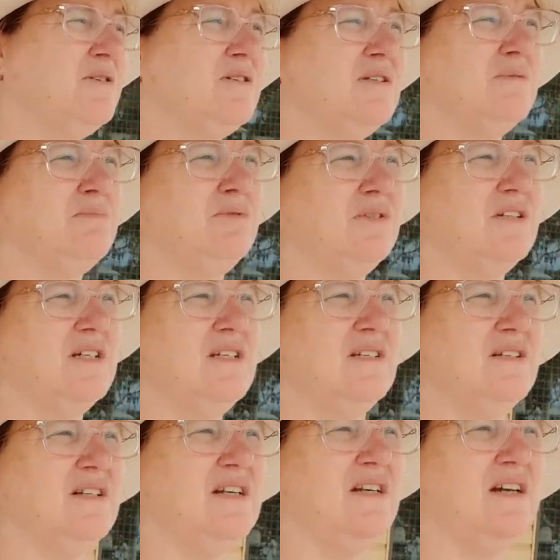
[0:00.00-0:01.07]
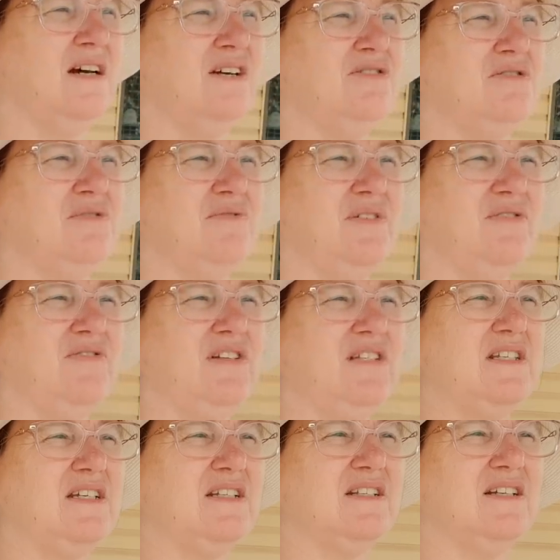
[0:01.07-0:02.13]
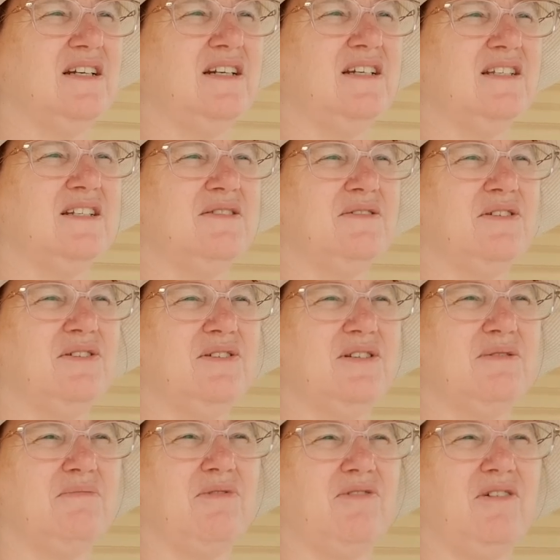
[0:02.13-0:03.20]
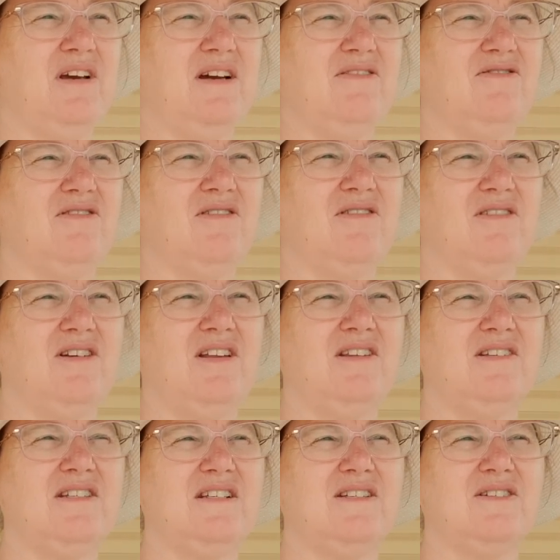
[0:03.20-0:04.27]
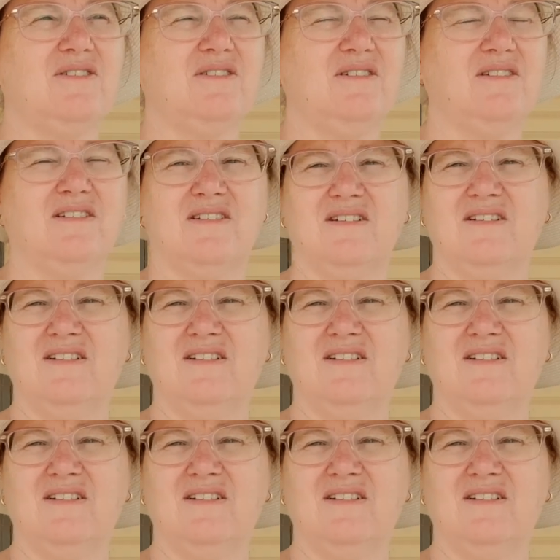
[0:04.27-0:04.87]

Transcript: person that put diesel in 156 litres and it cost them $336. I